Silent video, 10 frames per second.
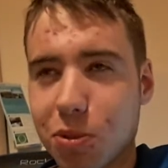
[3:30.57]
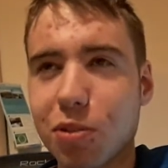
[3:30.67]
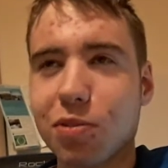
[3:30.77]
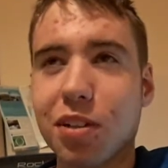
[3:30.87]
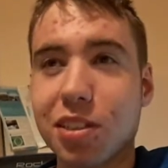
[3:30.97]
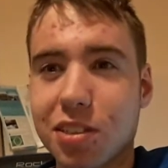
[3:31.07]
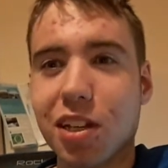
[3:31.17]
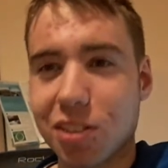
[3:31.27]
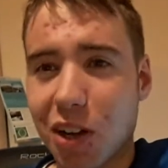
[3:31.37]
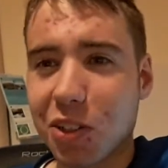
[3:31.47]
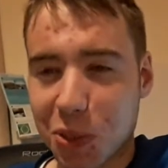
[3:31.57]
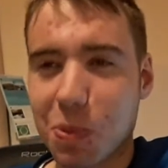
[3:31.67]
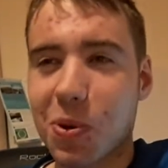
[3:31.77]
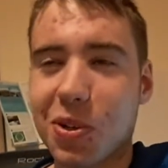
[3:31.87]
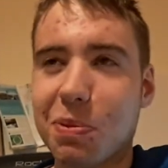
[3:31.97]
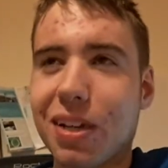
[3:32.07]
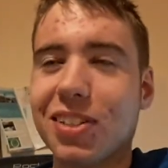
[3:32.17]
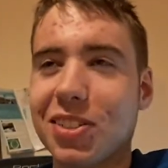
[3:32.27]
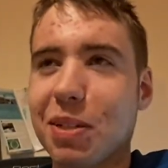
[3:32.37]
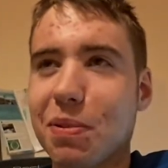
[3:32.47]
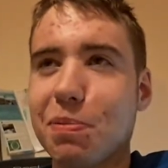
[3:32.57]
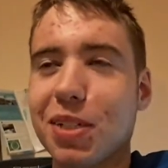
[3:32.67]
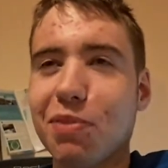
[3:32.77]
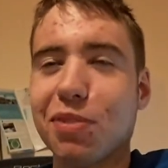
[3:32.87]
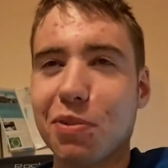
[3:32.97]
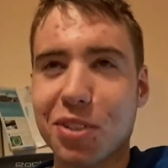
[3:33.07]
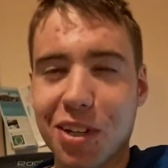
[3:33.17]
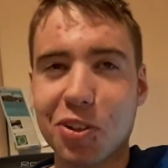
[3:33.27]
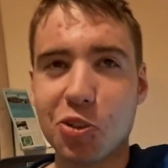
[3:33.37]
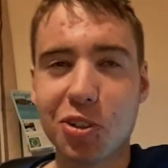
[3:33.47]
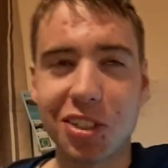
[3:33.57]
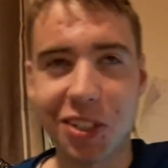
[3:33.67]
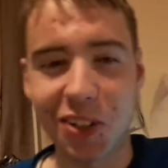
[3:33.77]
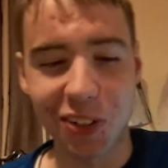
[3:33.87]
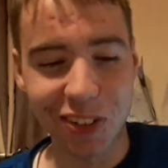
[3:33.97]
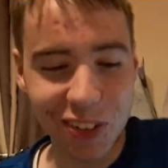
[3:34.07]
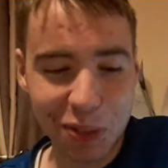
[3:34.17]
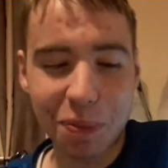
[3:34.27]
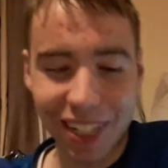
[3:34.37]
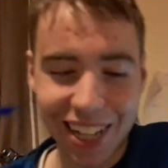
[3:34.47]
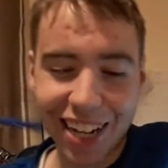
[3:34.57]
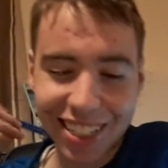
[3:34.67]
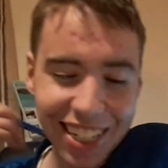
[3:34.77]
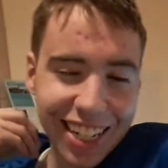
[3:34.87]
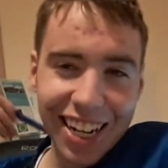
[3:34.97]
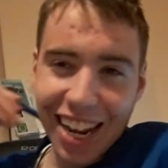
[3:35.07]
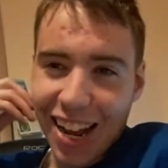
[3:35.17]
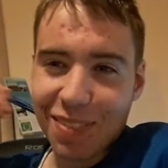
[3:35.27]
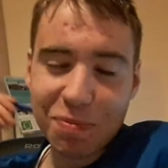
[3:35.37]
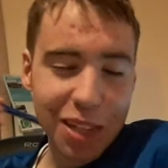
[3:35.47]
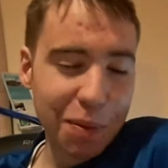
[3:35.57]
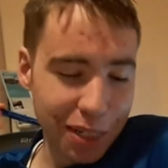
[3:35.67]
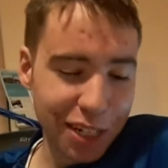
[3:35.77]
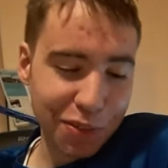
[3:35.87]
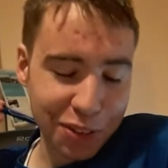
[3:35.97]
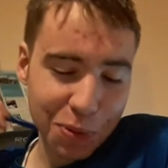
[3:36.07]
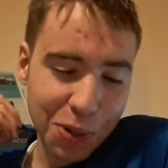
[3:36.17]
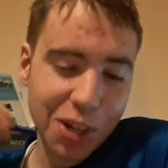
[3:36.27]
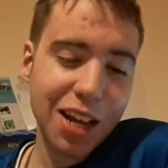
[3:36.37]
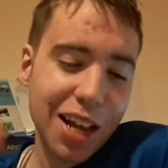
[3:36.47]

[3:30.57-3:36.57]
It's honest work, to be honest. It'd be different if I was selling drugs in the corner or something like that. That'd be different work.